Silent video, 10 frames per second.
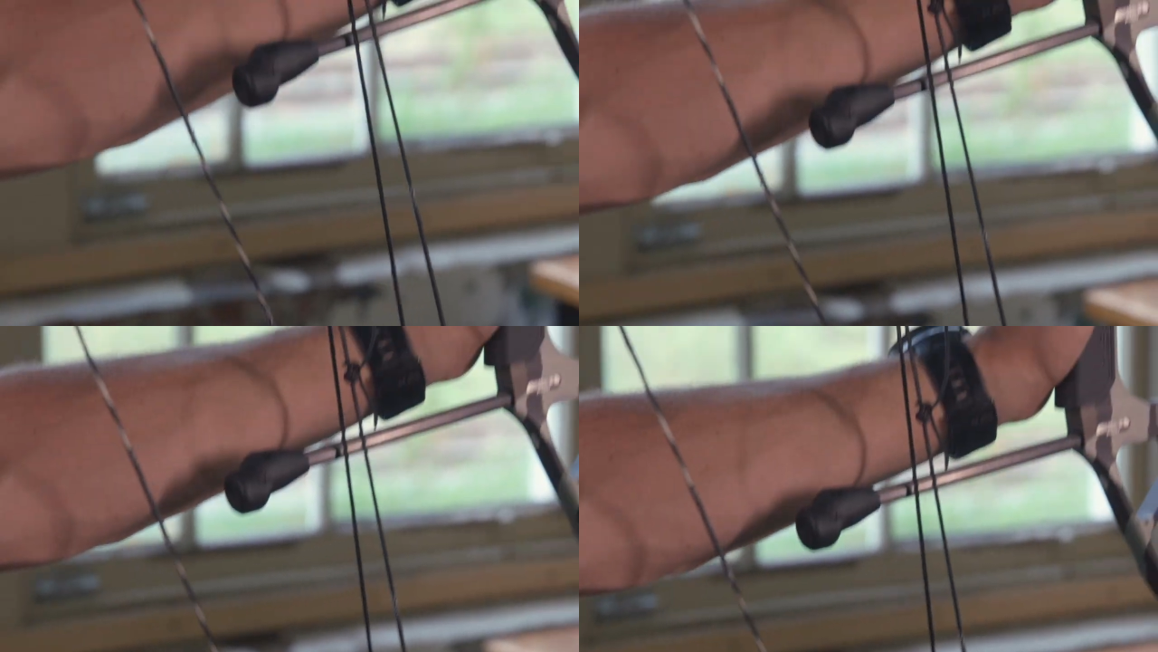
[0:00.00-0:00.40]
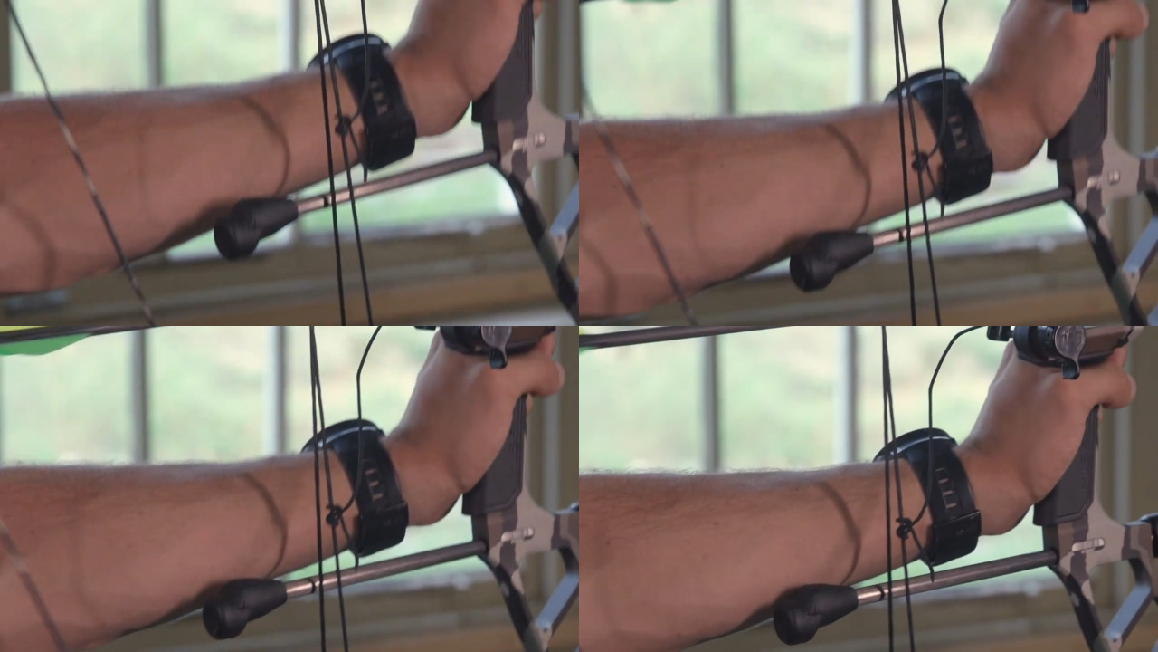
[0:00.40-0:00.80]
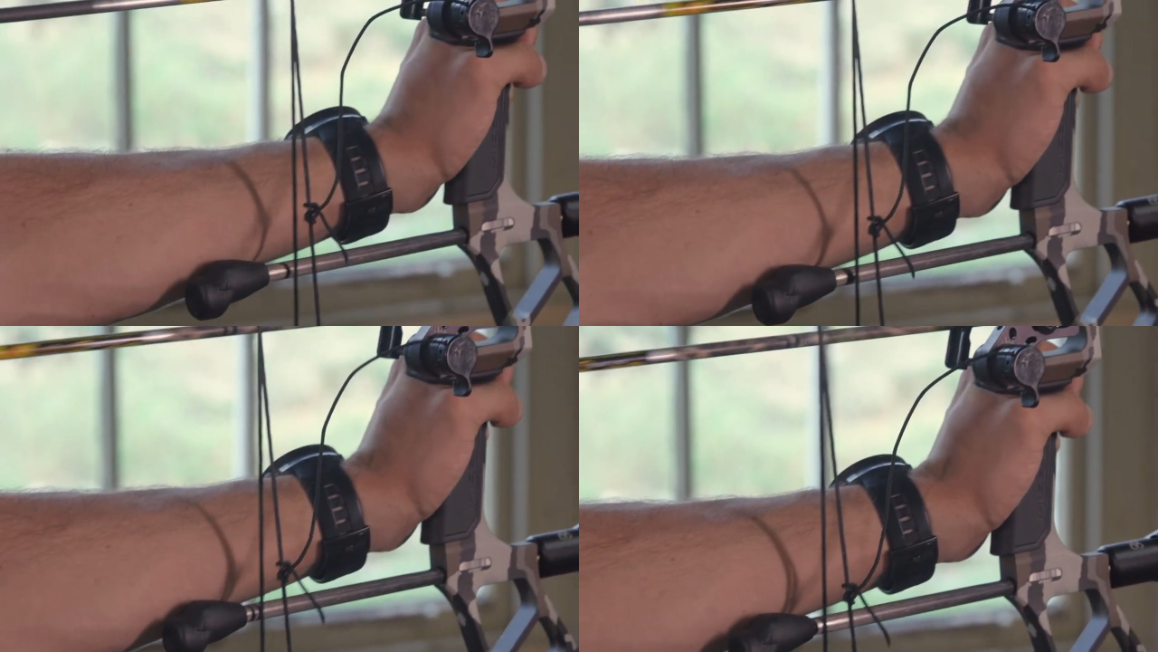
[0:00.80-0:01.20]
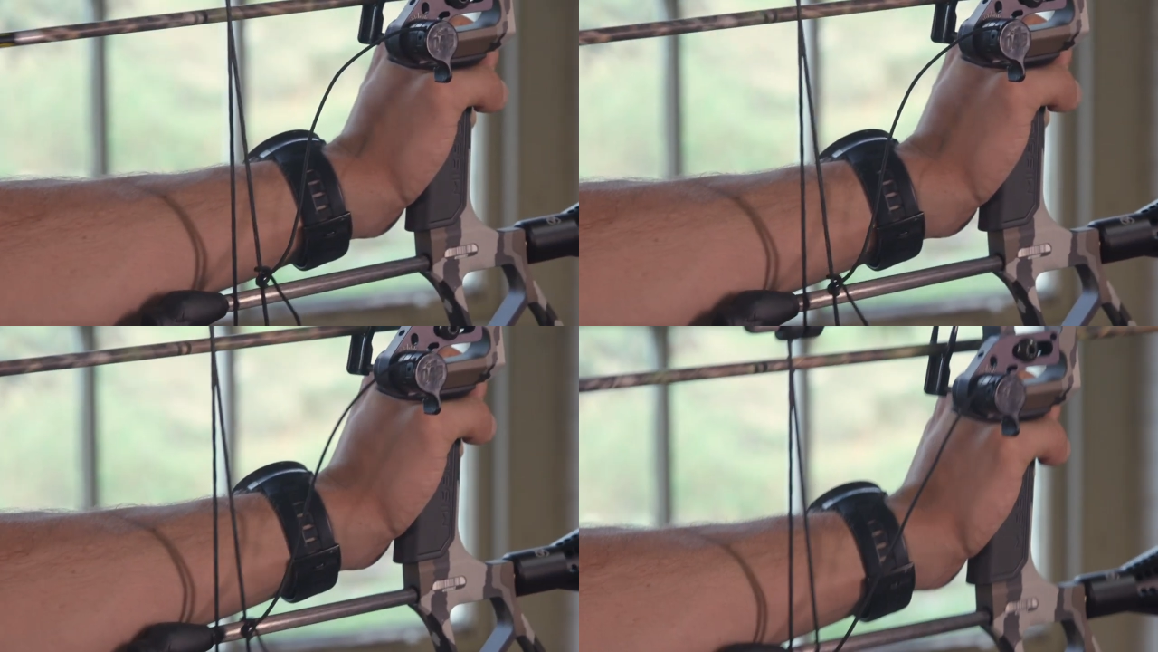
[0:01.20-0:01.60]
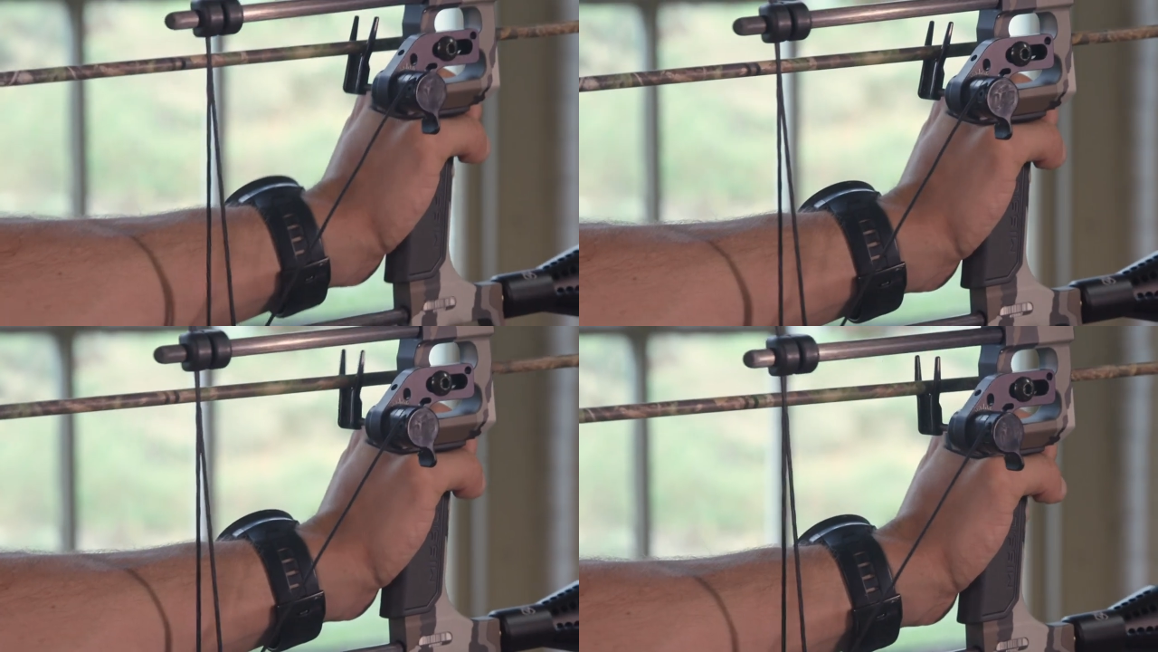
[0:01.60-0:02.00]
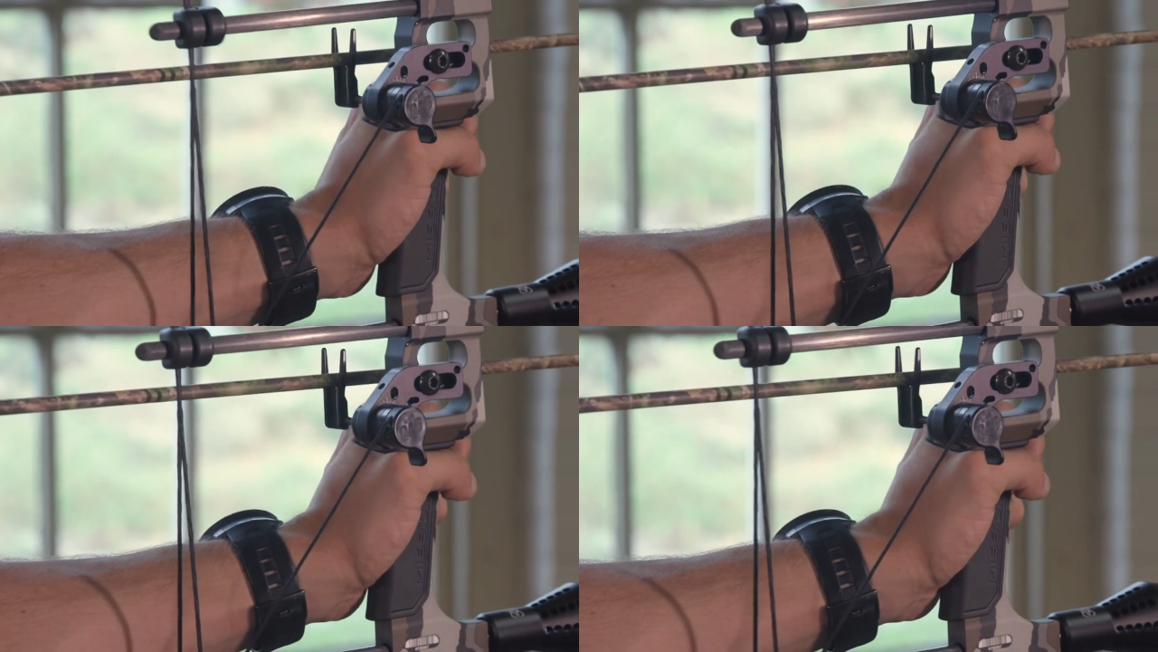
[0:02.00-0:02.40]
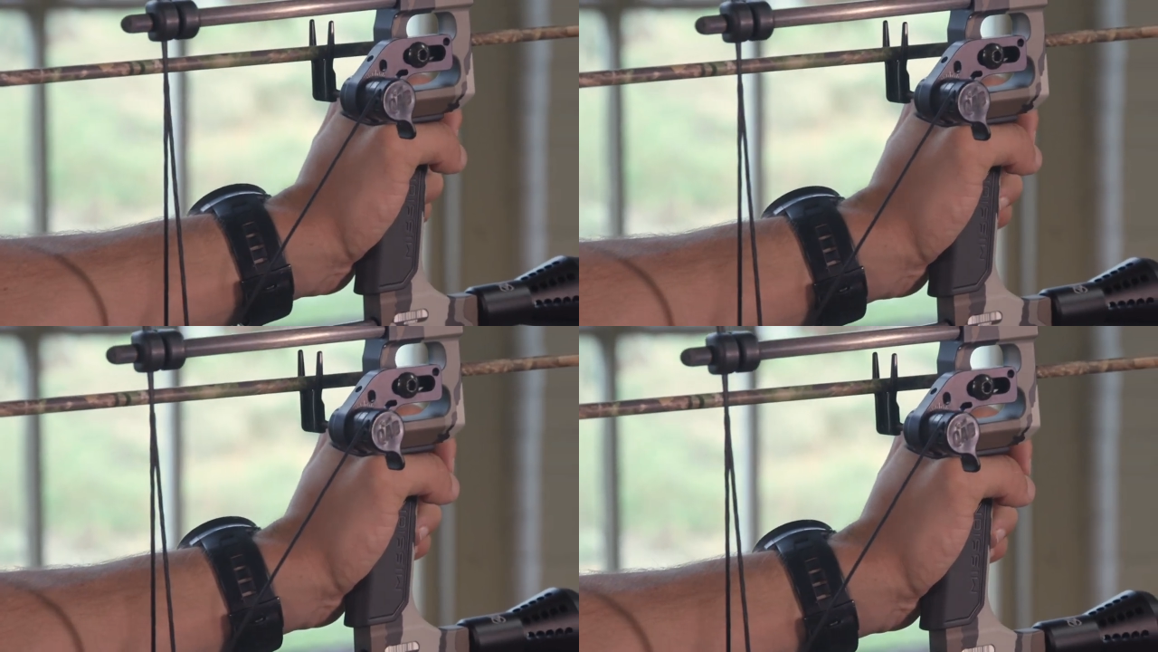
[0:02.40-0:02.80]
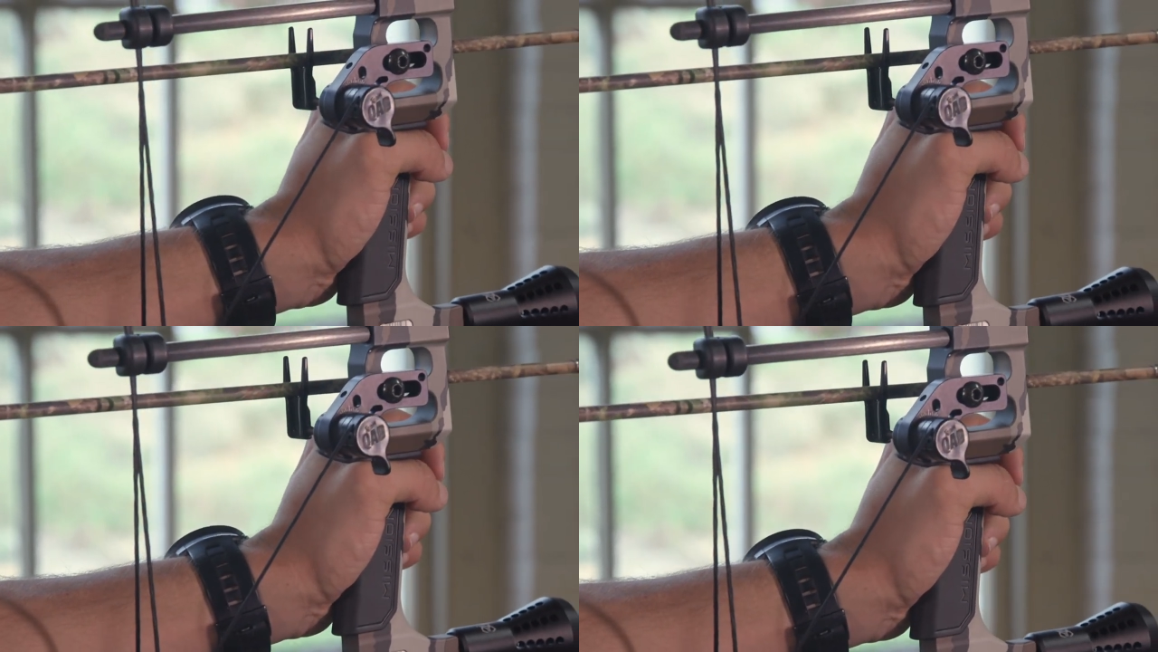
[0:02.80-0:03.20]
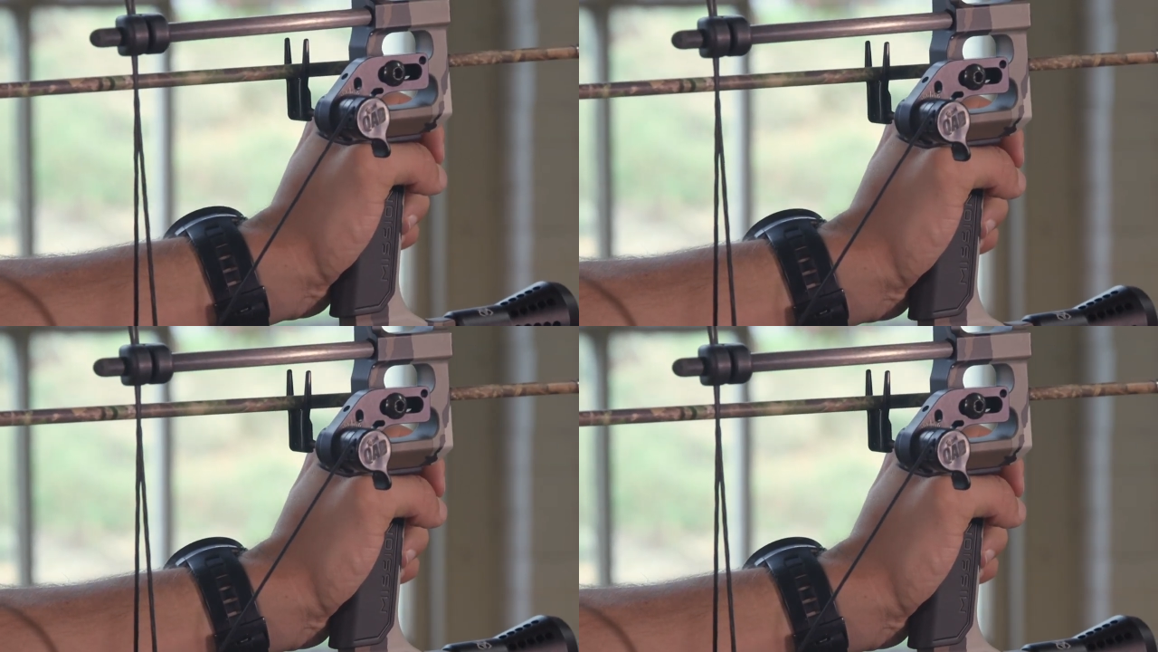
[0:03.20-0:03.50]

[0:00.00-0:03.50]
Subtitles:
Nobody's mouth can be seen.